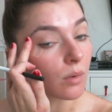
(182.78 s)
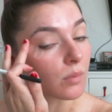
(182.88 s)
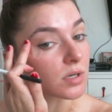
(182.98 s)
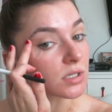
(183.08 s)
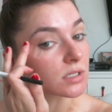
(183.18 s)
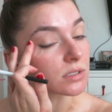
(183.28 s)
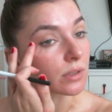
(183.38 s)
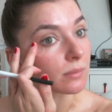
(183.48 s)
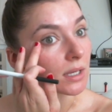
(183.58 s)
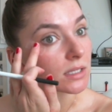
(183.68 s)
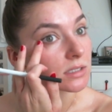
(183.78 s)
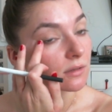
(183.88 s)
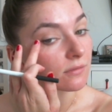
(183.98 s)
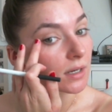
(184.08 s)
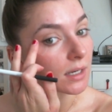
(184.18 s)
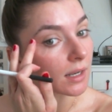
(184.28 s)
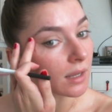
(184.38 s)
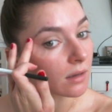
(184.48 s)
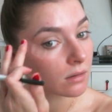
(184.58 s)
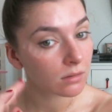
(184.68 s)
which it is doing by itself right
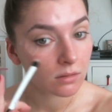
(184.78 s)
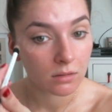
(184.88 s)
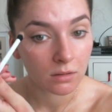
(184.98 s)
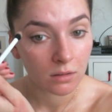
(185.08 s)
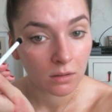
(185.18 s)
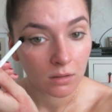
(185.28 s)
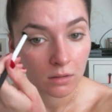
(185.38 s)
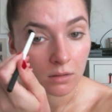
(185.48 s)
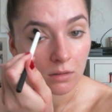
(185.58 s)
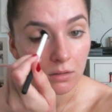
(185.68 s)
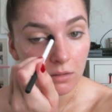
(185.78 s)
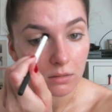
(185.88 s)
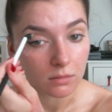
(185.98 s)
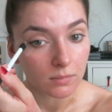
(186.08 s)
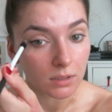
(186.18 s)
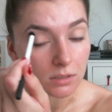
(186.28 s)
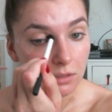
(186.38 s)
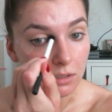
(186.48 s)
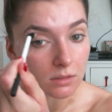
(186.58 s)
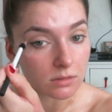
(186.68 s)
now because my
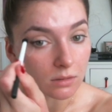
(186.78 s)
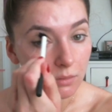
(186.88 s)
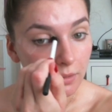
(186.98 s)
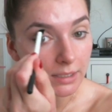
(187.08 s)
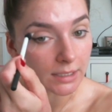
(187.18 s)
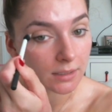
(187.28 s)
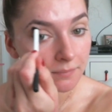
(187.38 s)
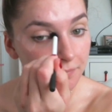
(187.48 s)
skin is so oily.